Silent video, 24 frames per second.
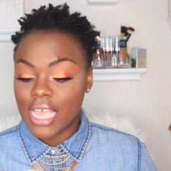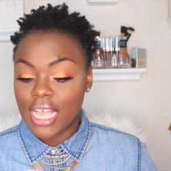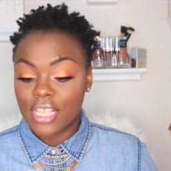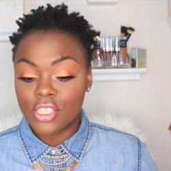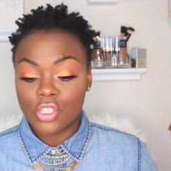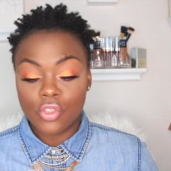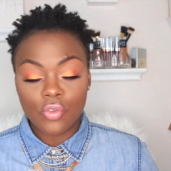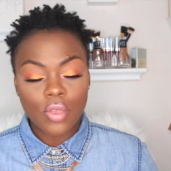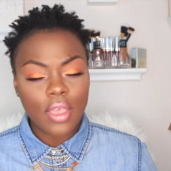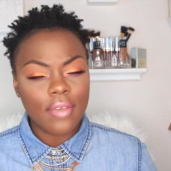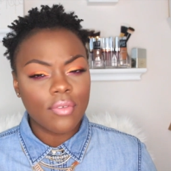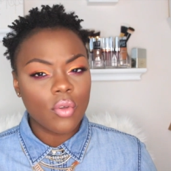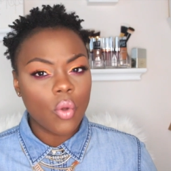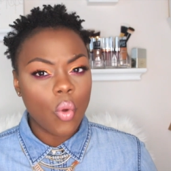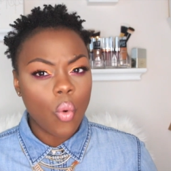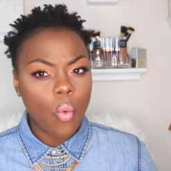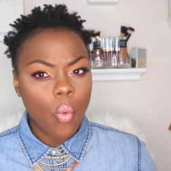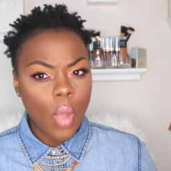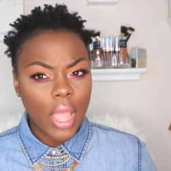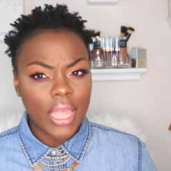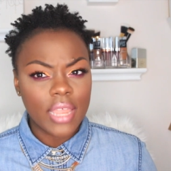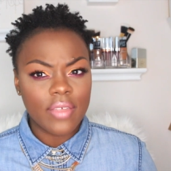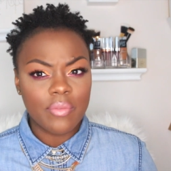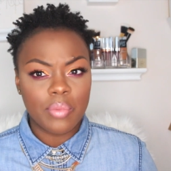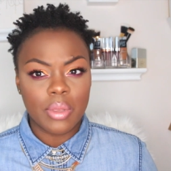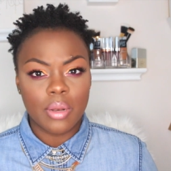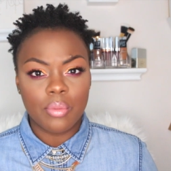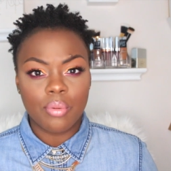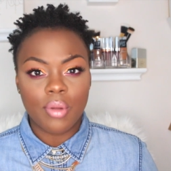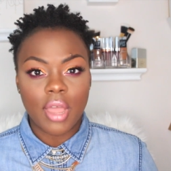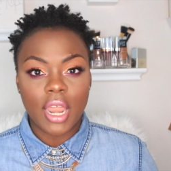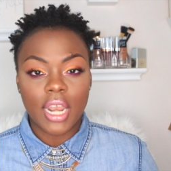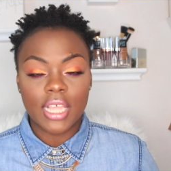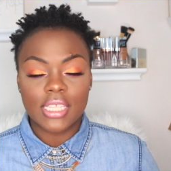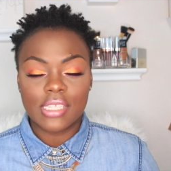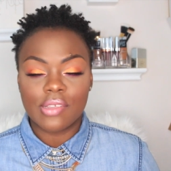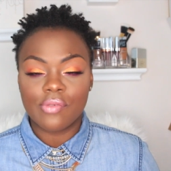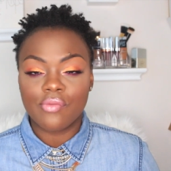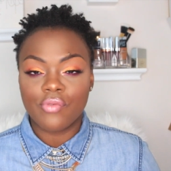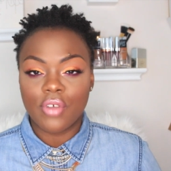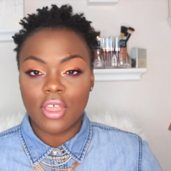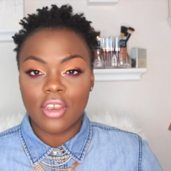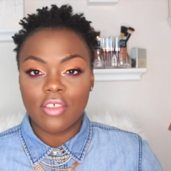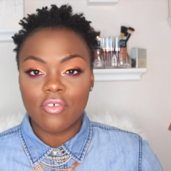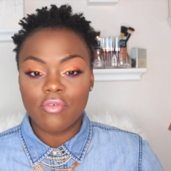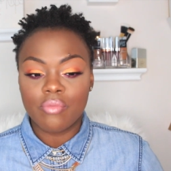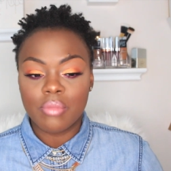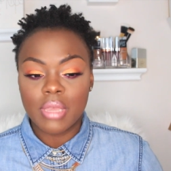I do have quite a bit of products in
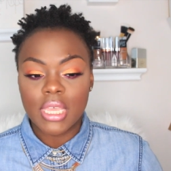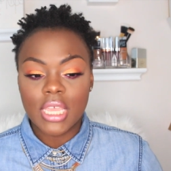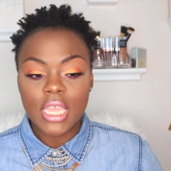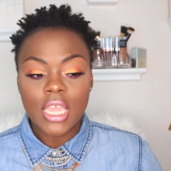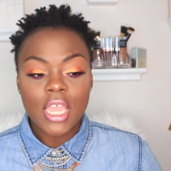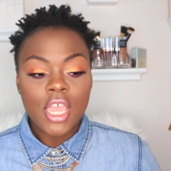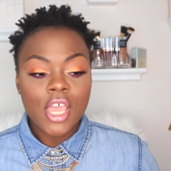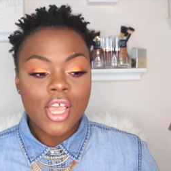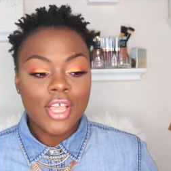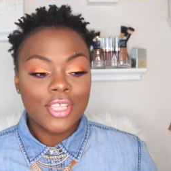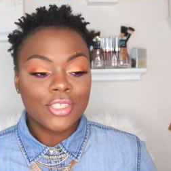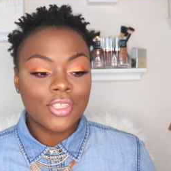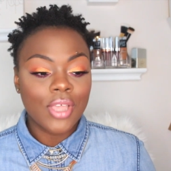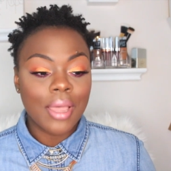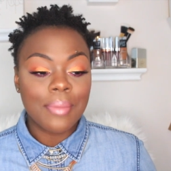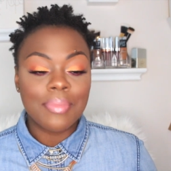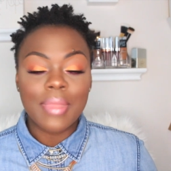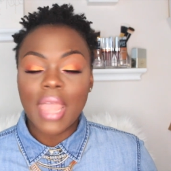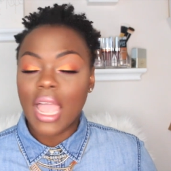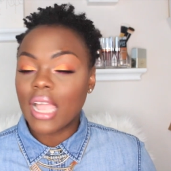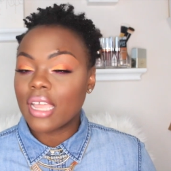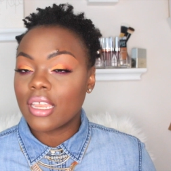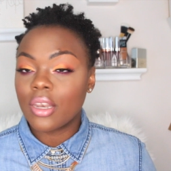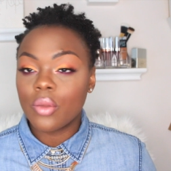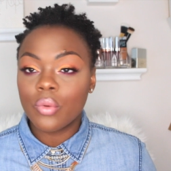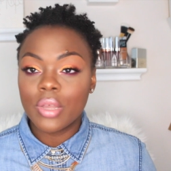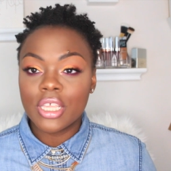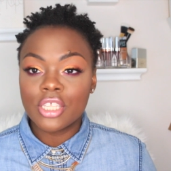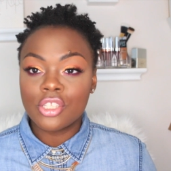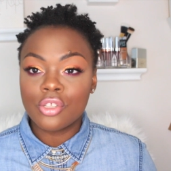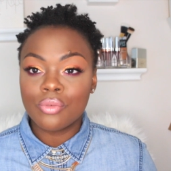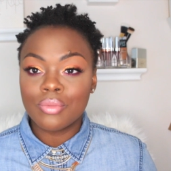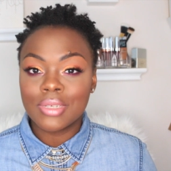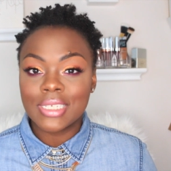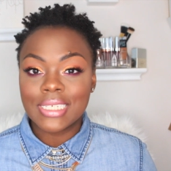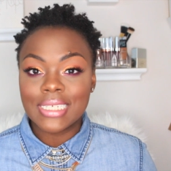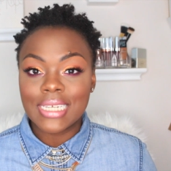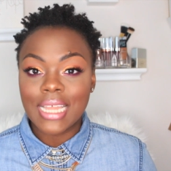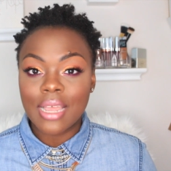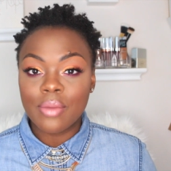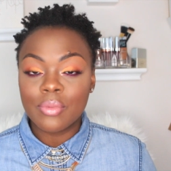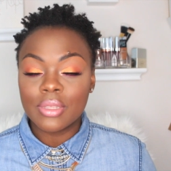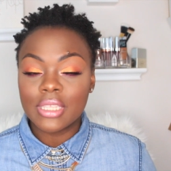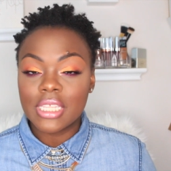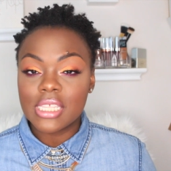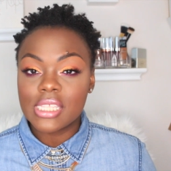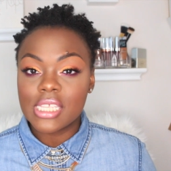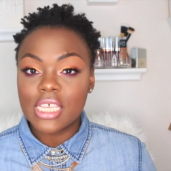front of me, so I'm not going to waste too much time
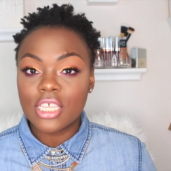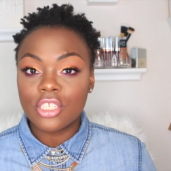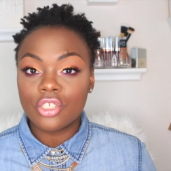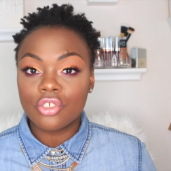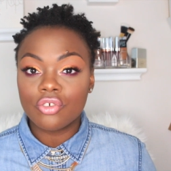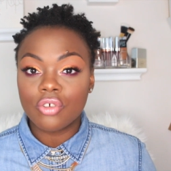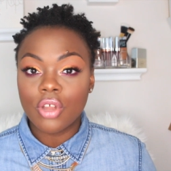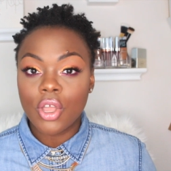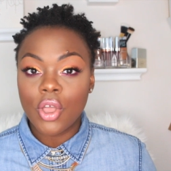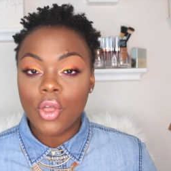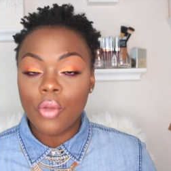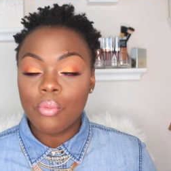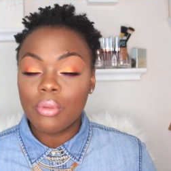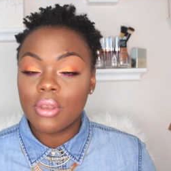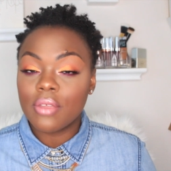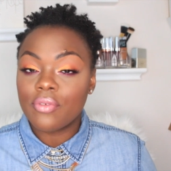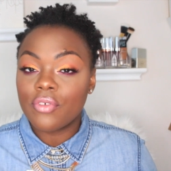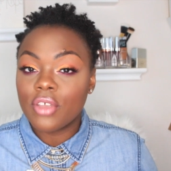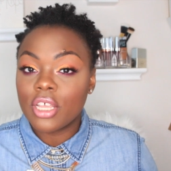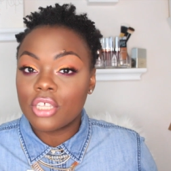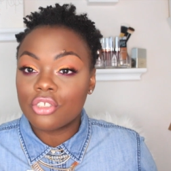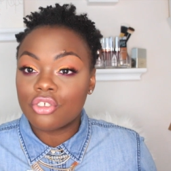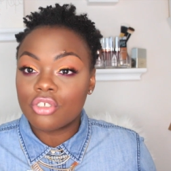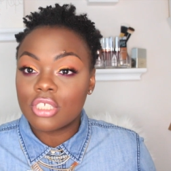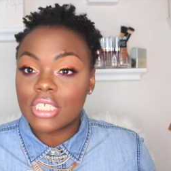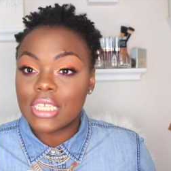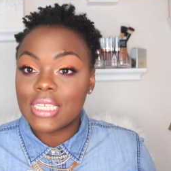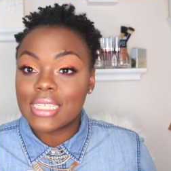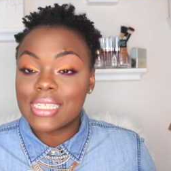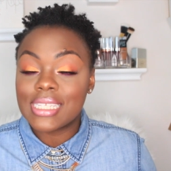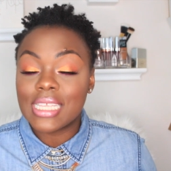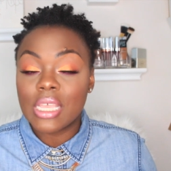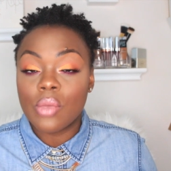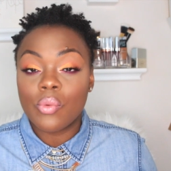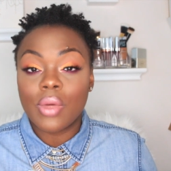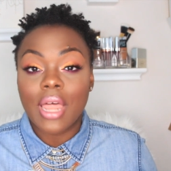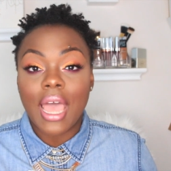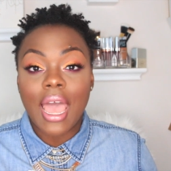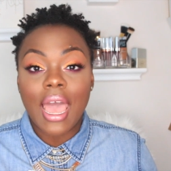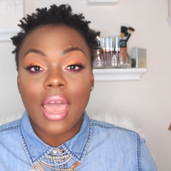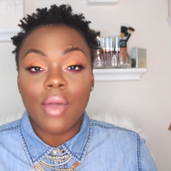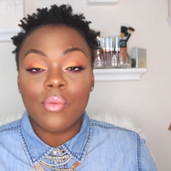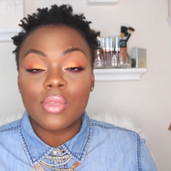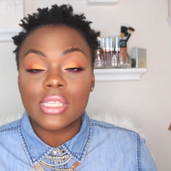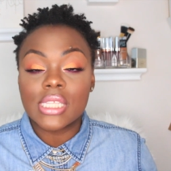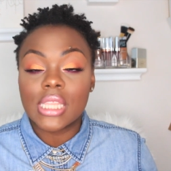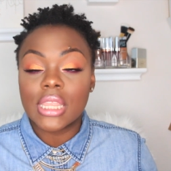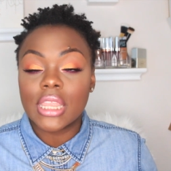with this intro, but if you're interested in seeing what
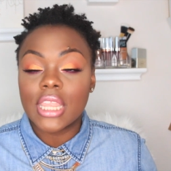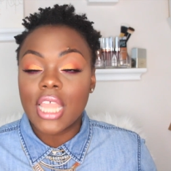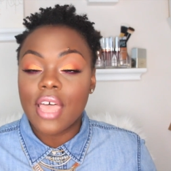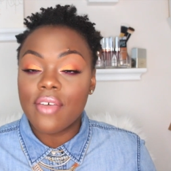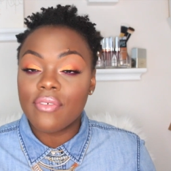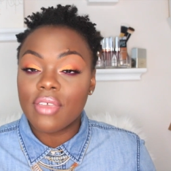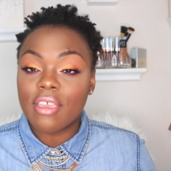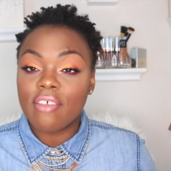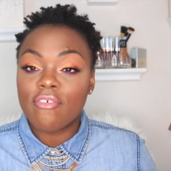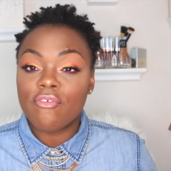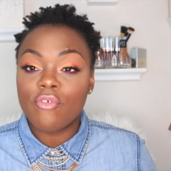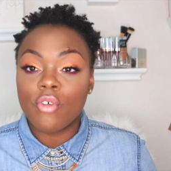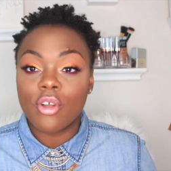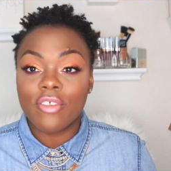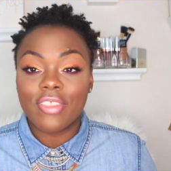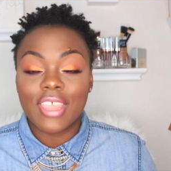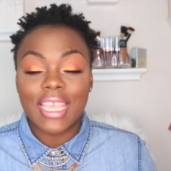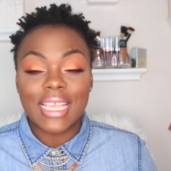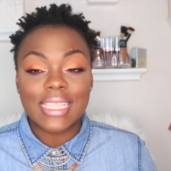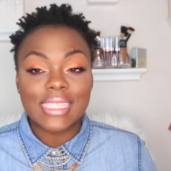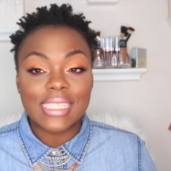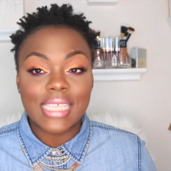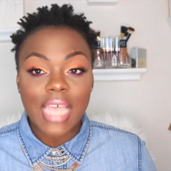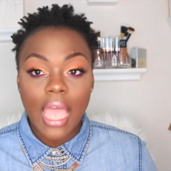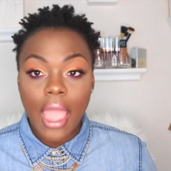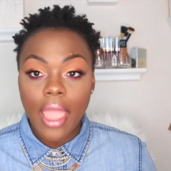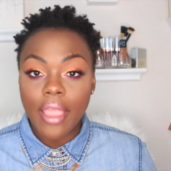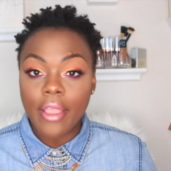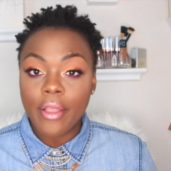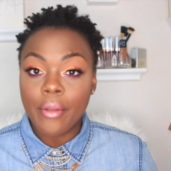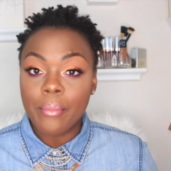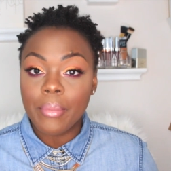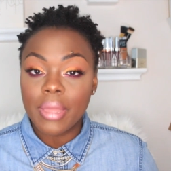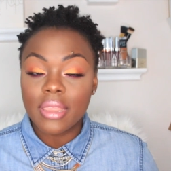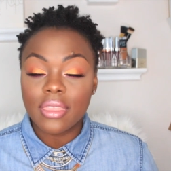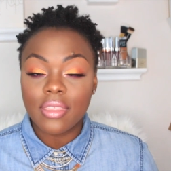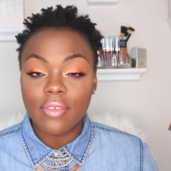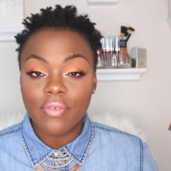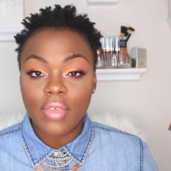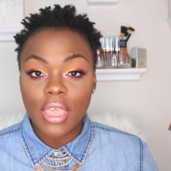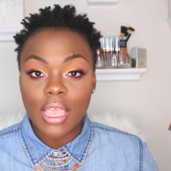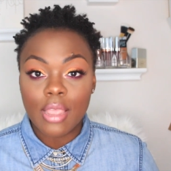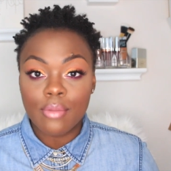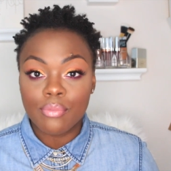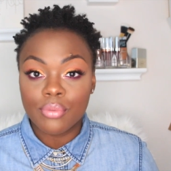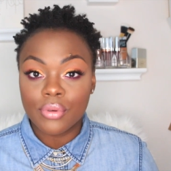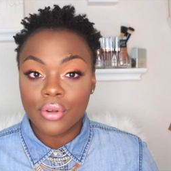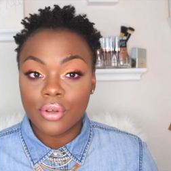I was loving for the entire month of
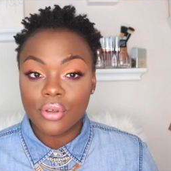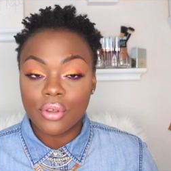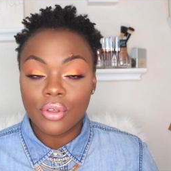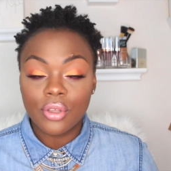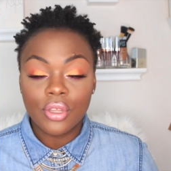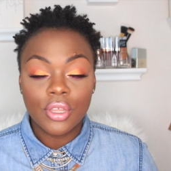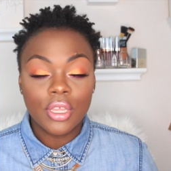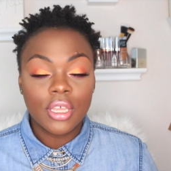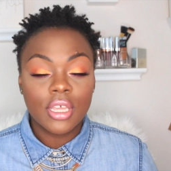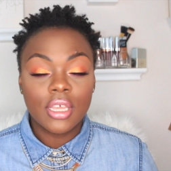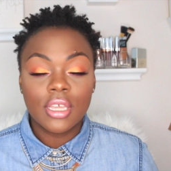April,